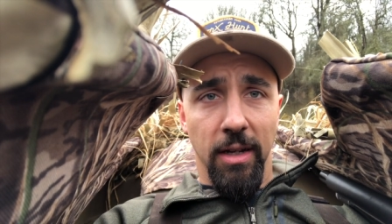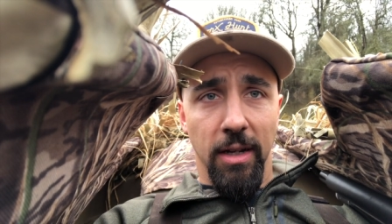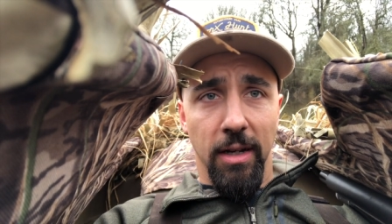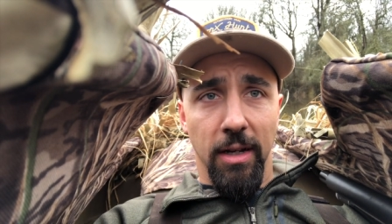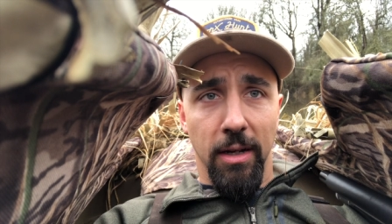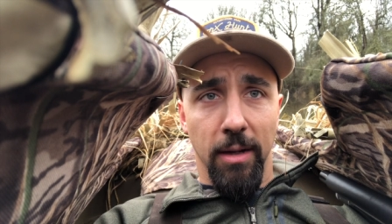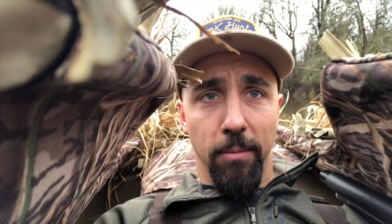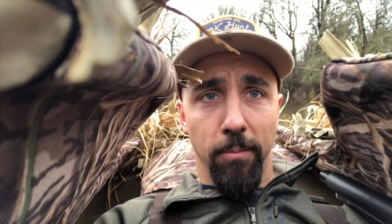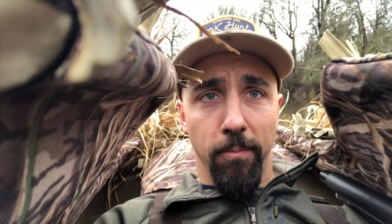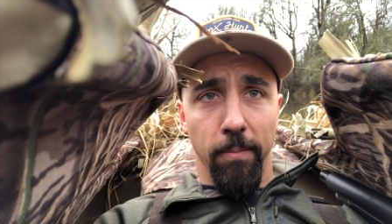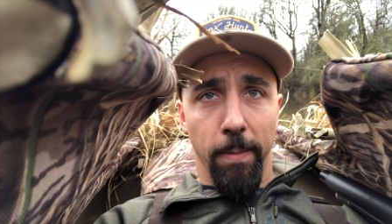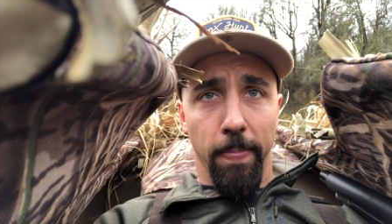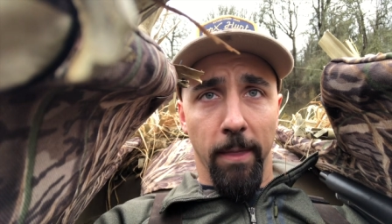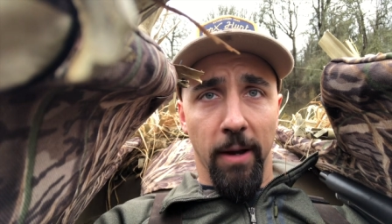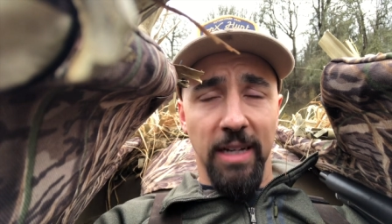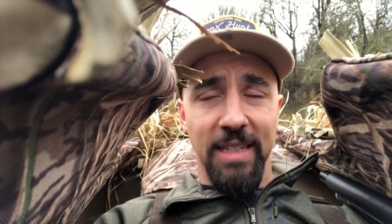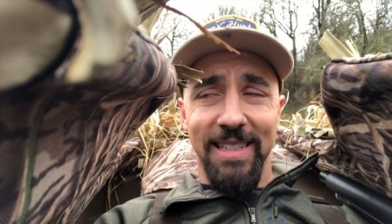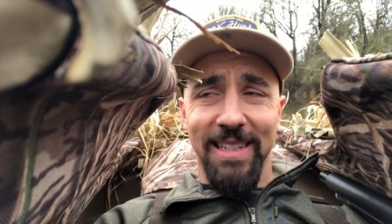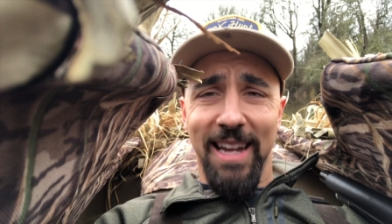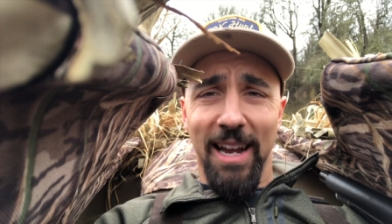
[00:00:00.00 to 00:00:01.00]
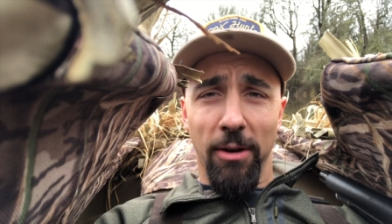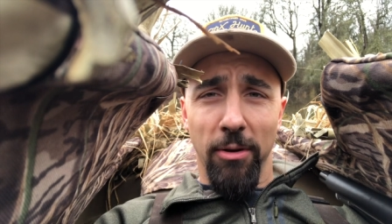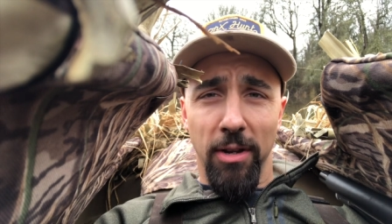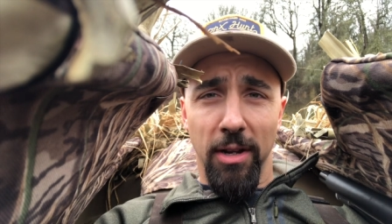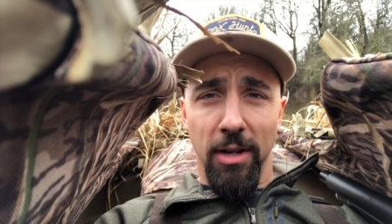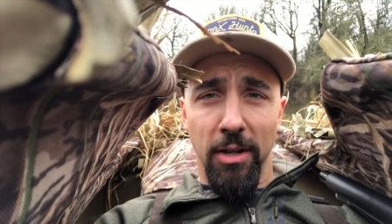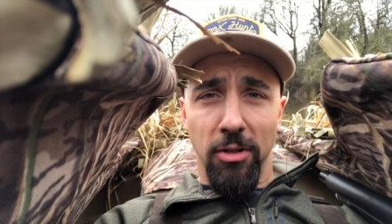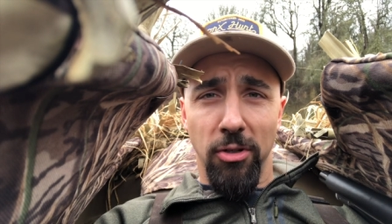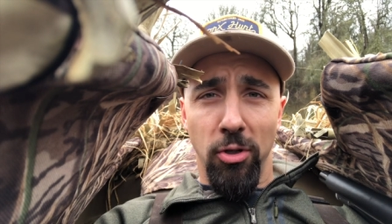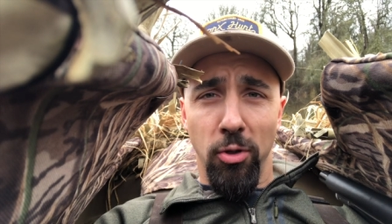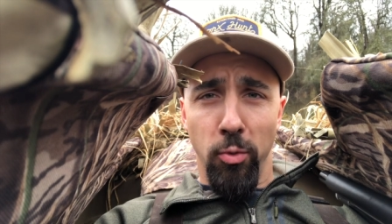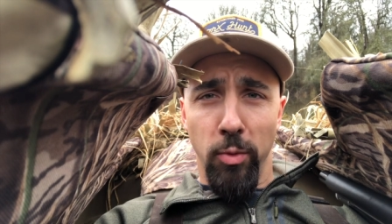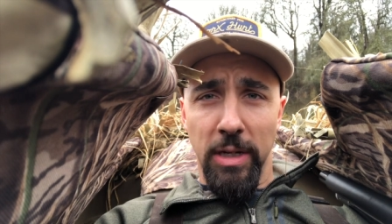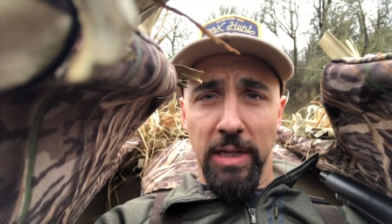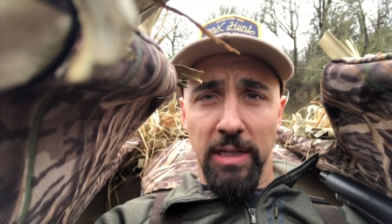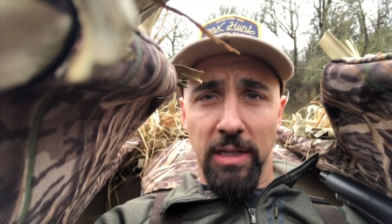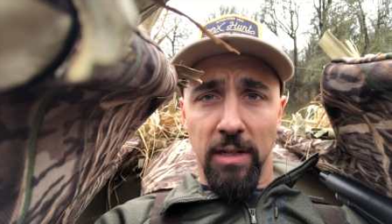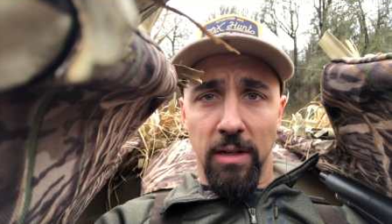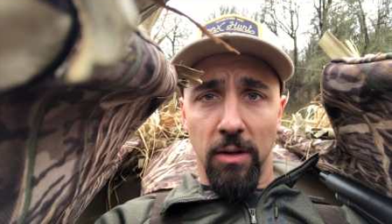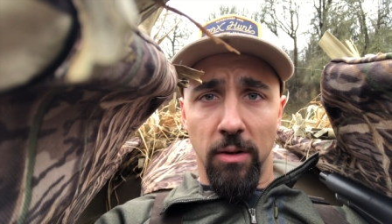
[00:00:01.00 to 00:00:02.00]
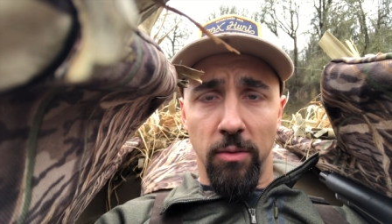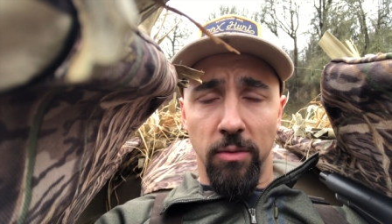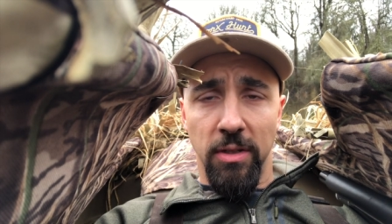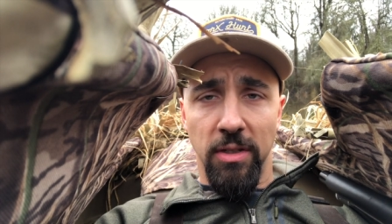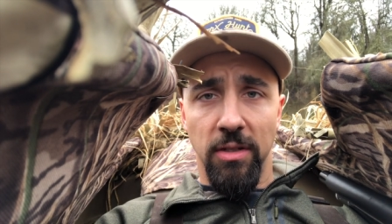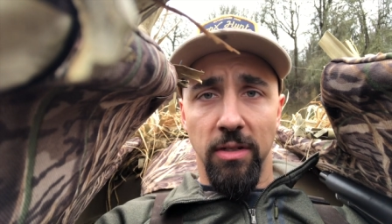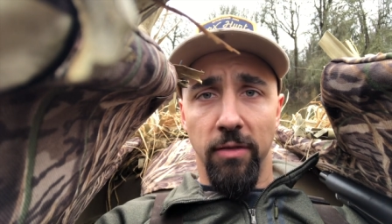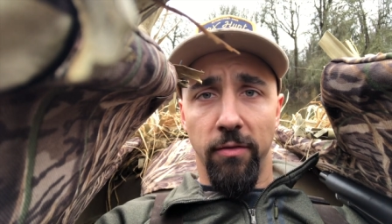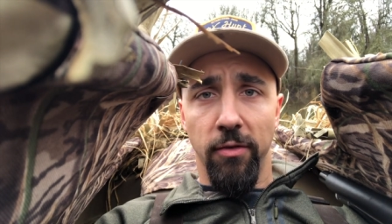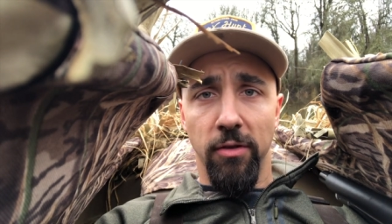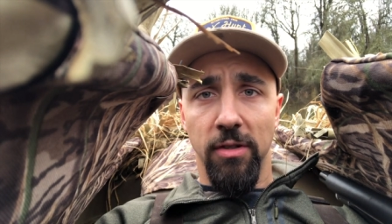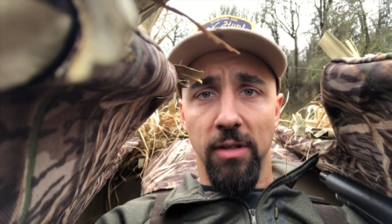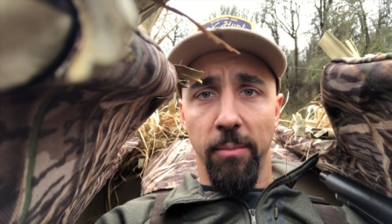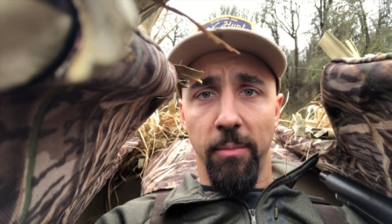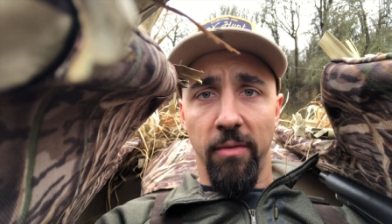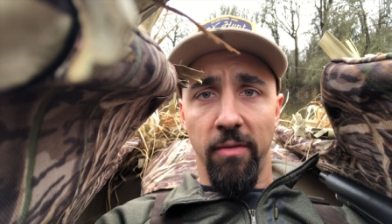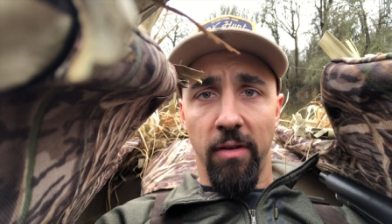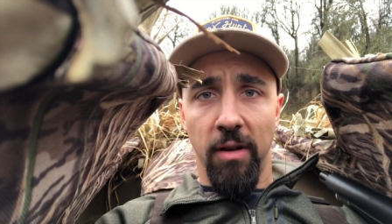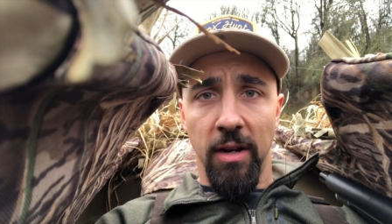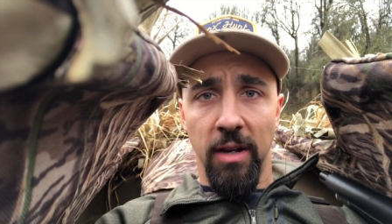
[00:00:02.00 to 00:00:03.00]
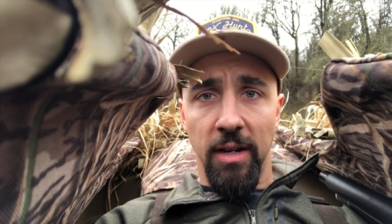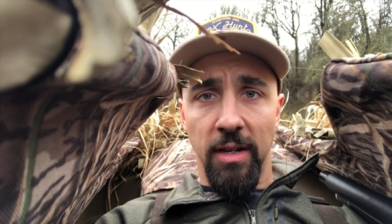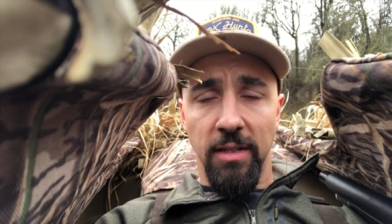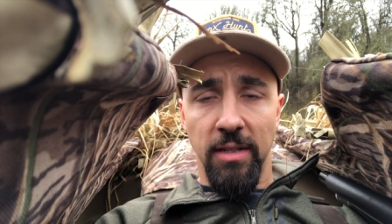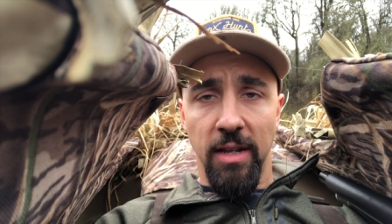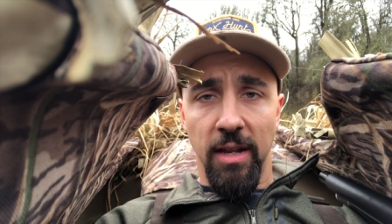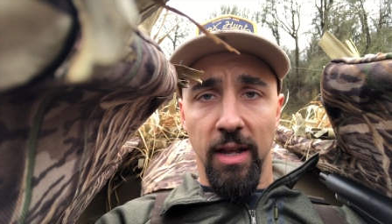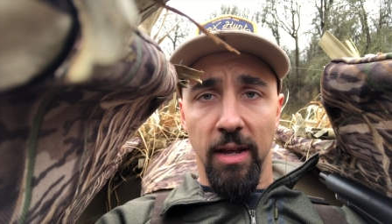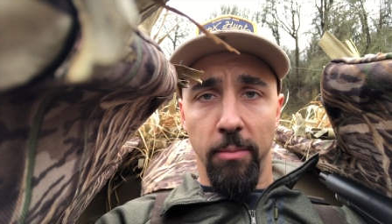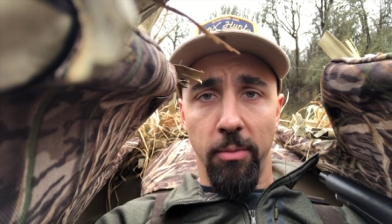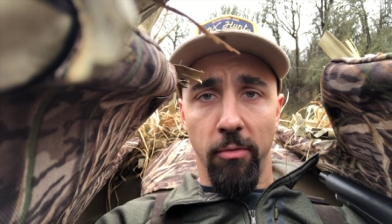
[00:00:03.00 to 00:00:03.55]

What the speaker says: I scouted it 2 weeks ago, and this is the first time I've hunted it today,